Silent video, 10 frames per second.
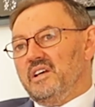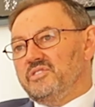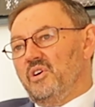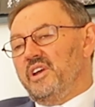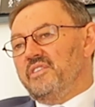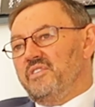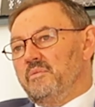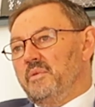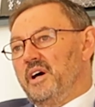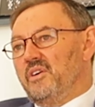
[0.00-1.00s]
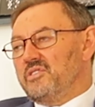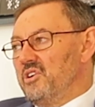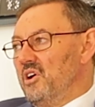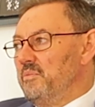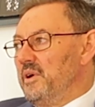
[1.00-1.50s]
starting from about
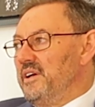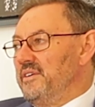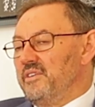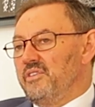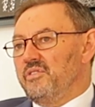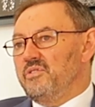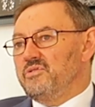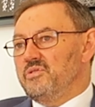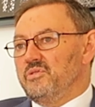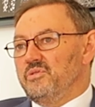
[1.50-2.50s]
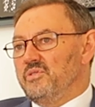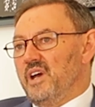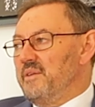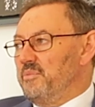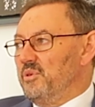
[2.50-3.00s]
October through to
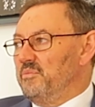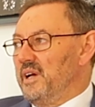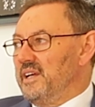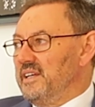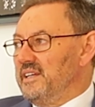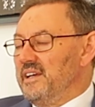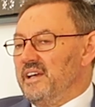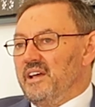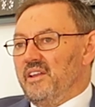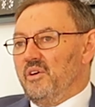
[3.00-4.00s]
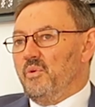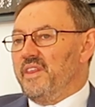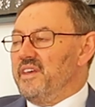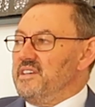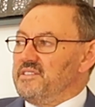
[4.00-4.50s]
April, May, the
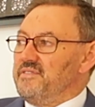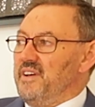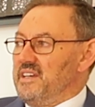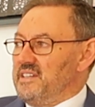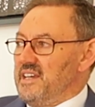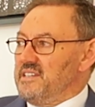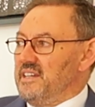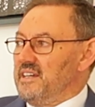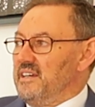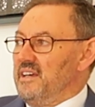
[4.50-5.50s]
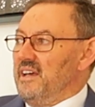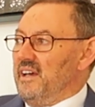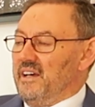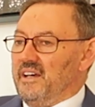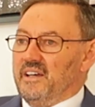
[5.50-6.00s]
weather is fantastic,
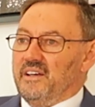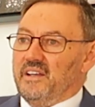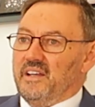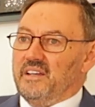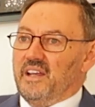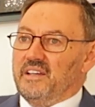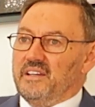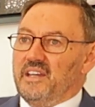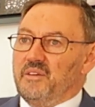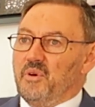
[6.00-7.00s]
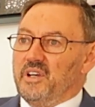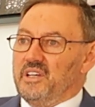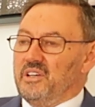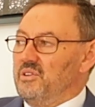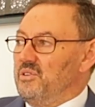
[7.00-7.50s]
and
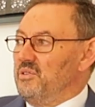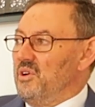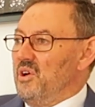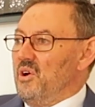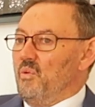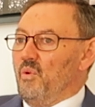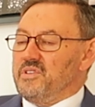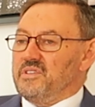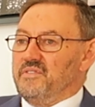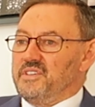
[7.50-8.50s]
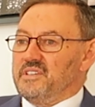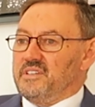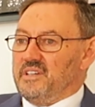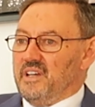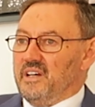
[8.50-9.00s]
anybody who wants to visit
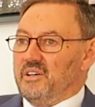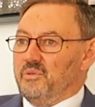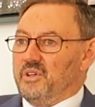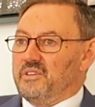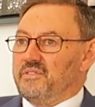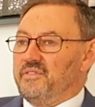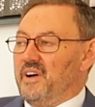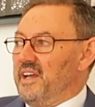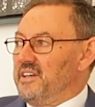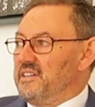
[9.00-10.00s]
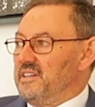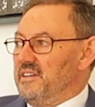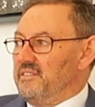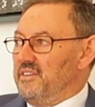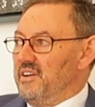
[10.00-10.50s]
here would find it
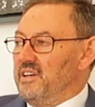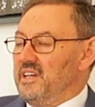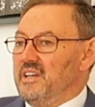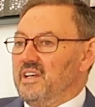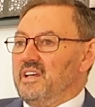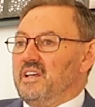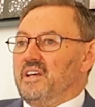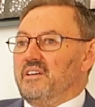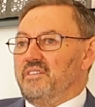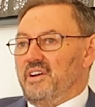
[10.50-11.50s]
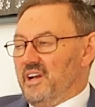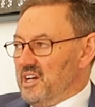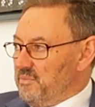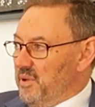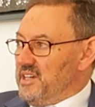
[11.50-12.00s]
a very
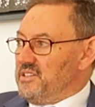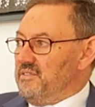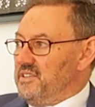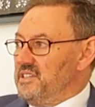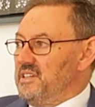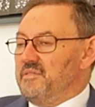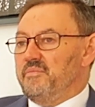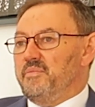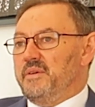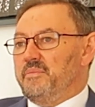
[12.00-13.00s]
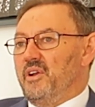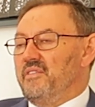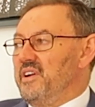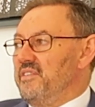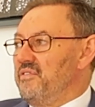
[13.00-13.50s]
nice place to visit. People are
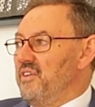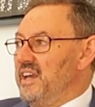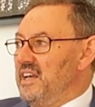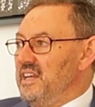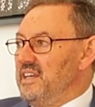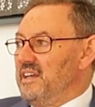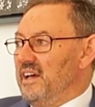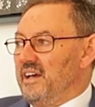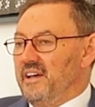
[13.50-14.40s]
very friendly.